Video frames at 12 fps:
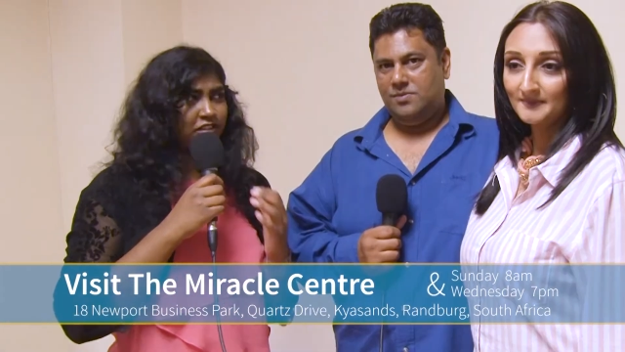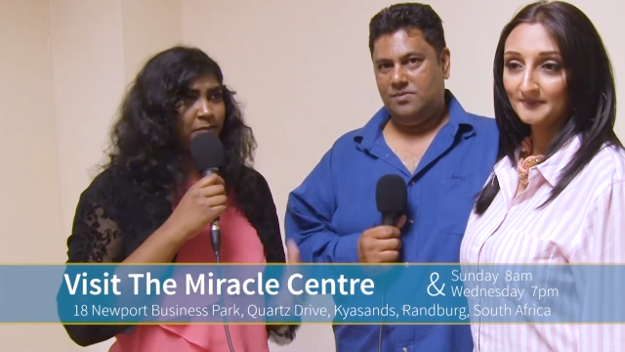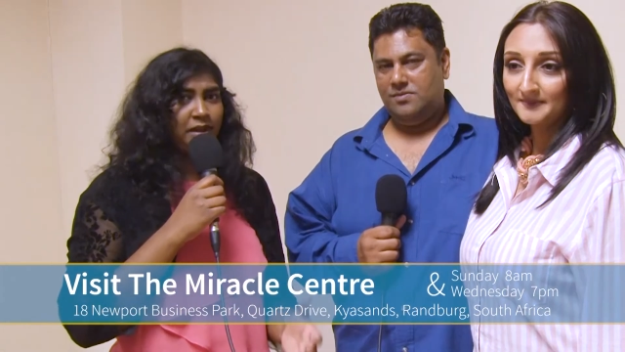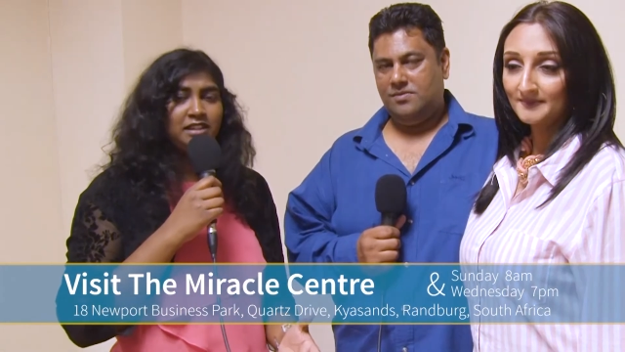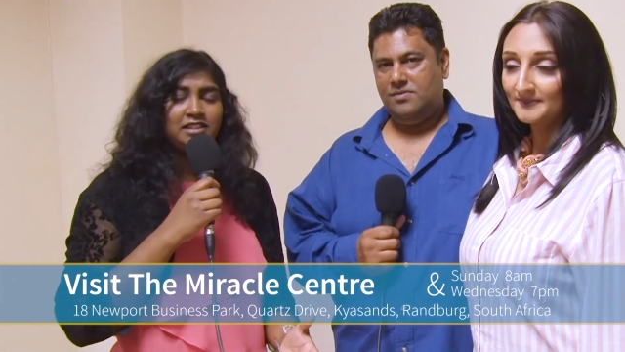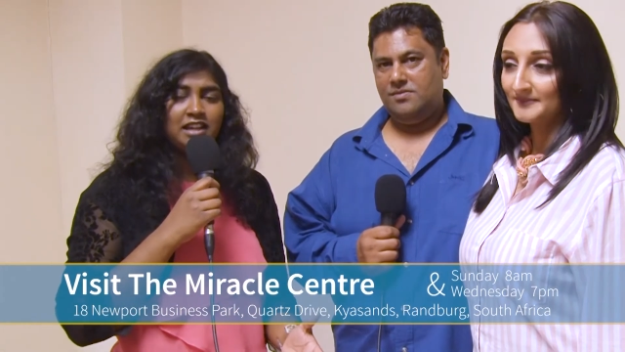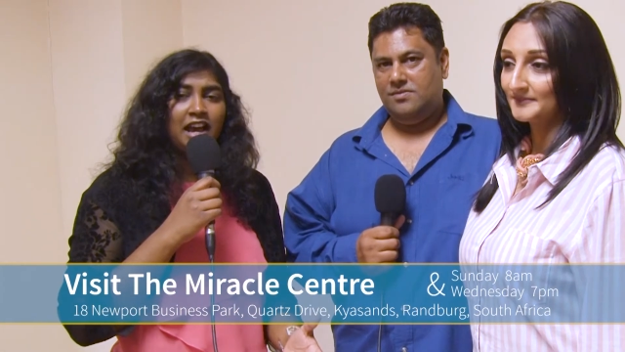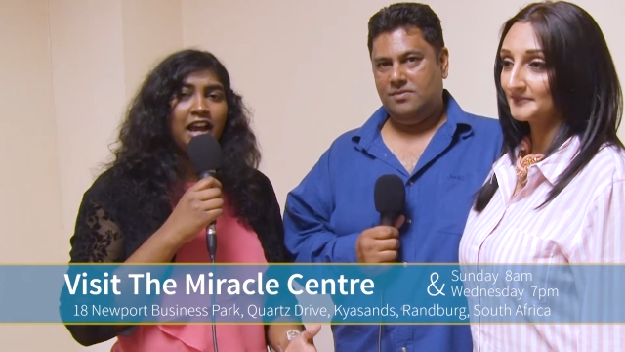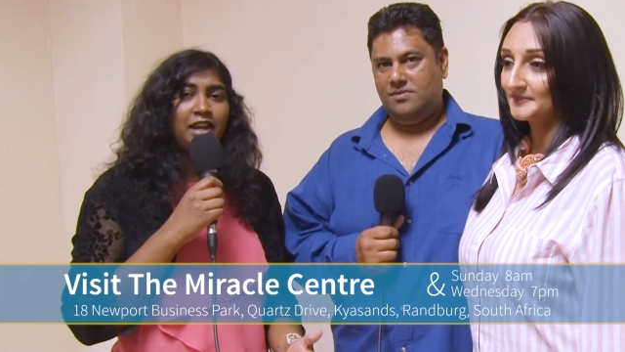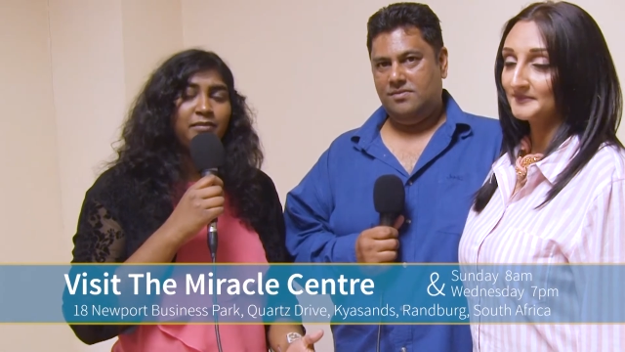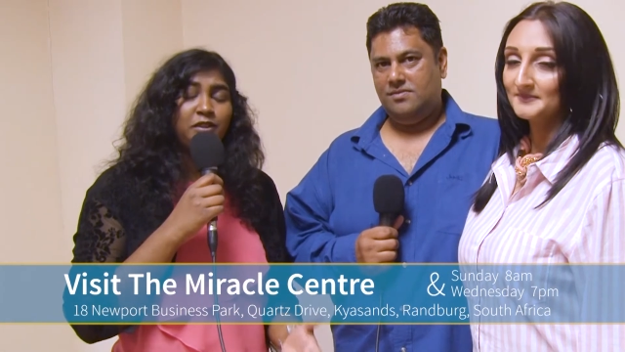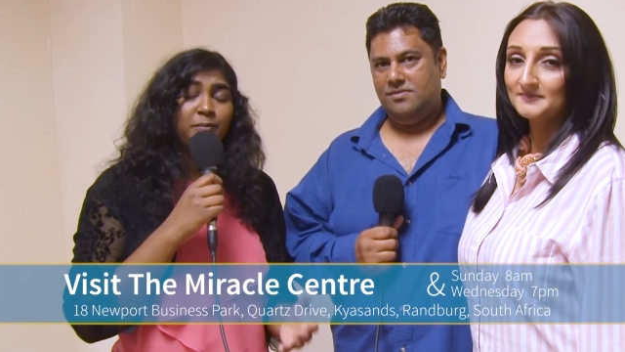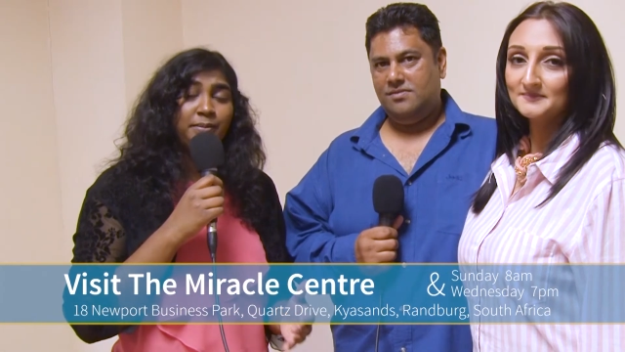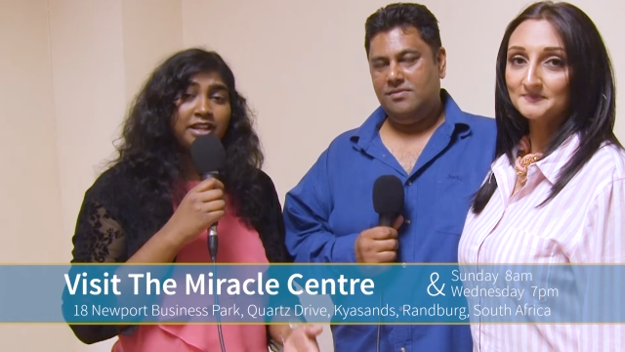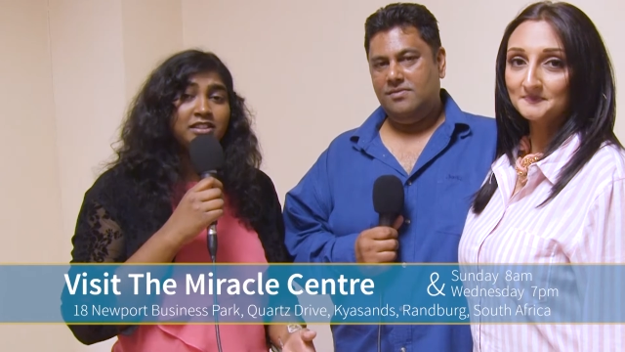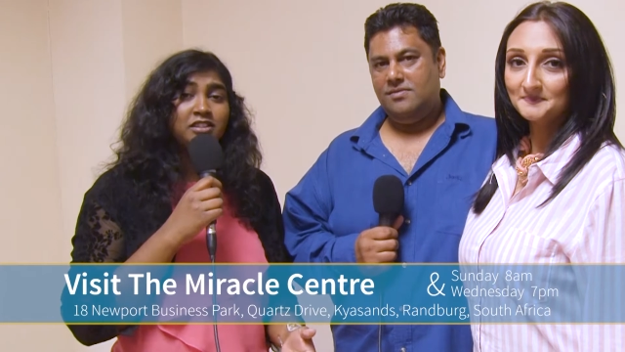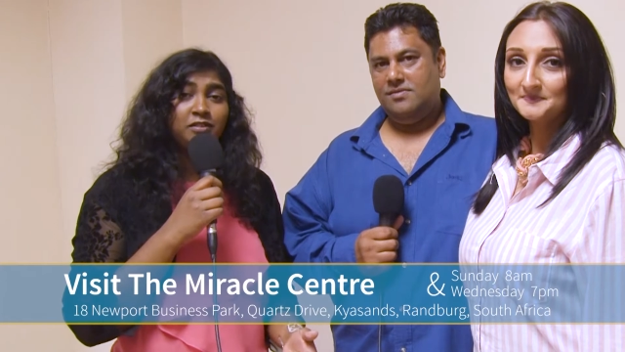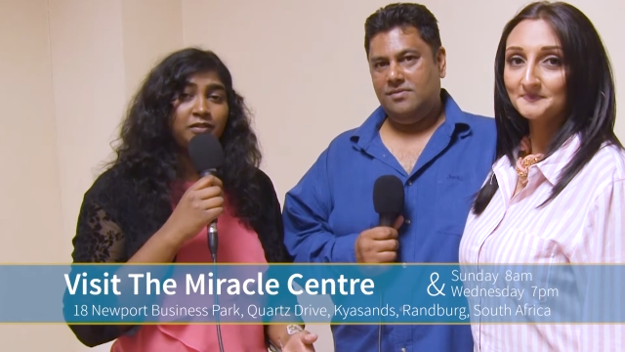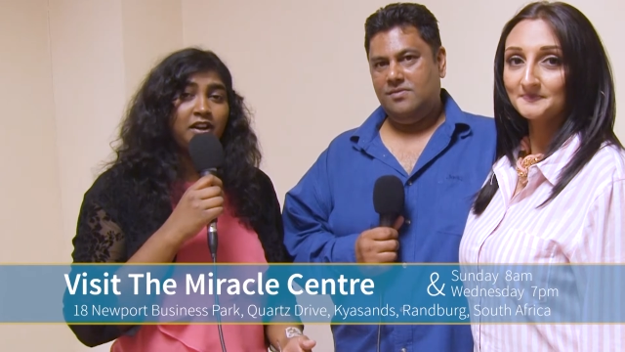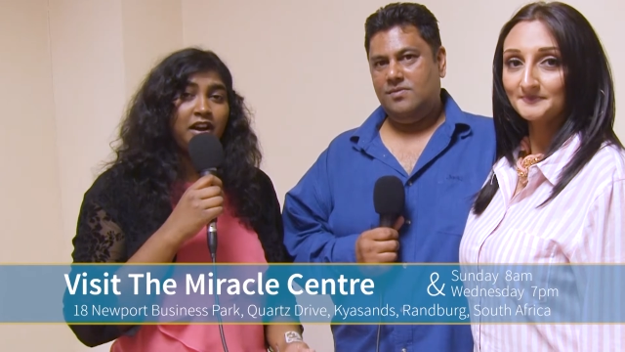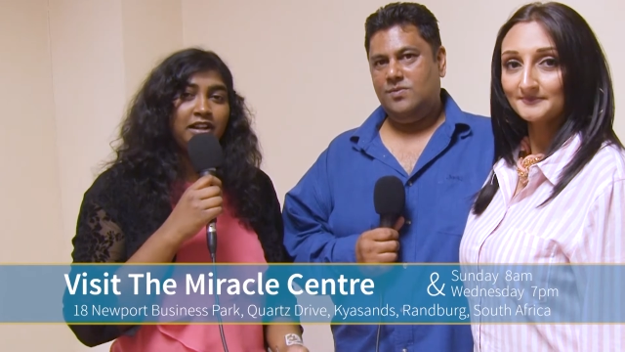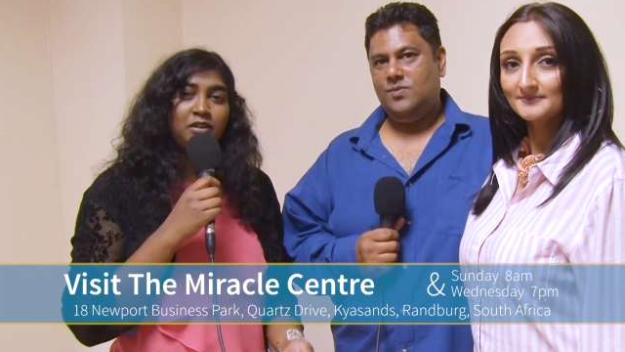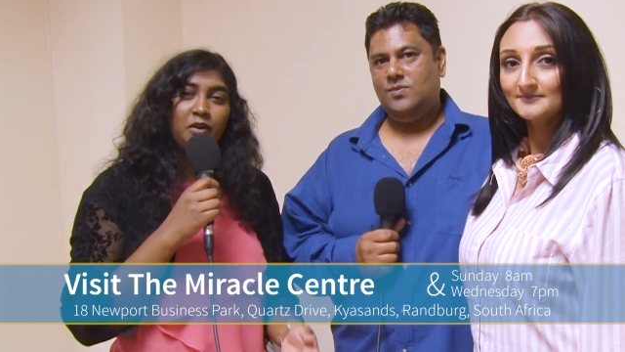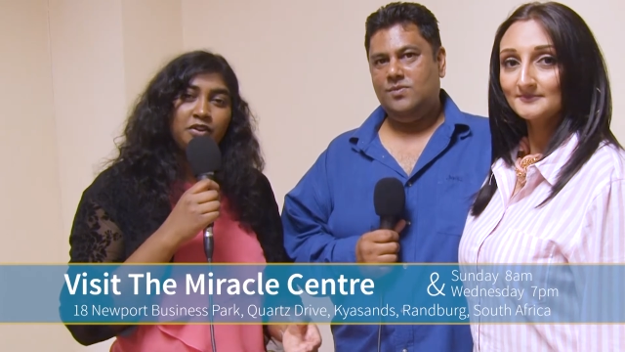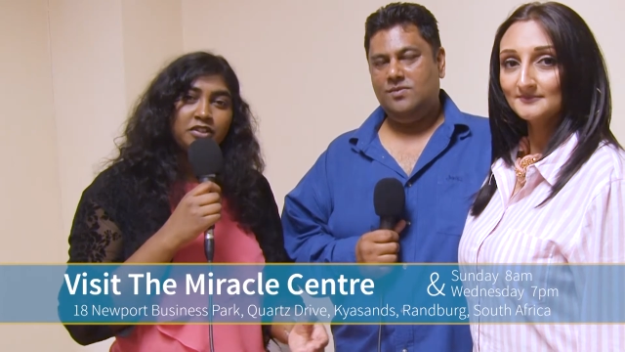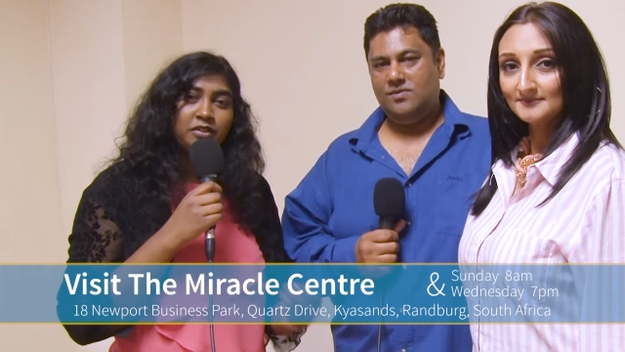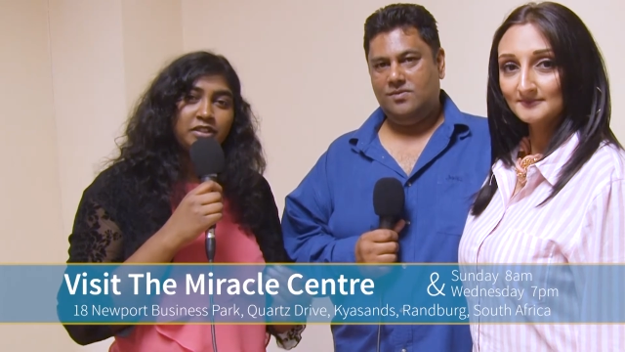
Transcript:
Speaker 1: spend time in the presence of god and also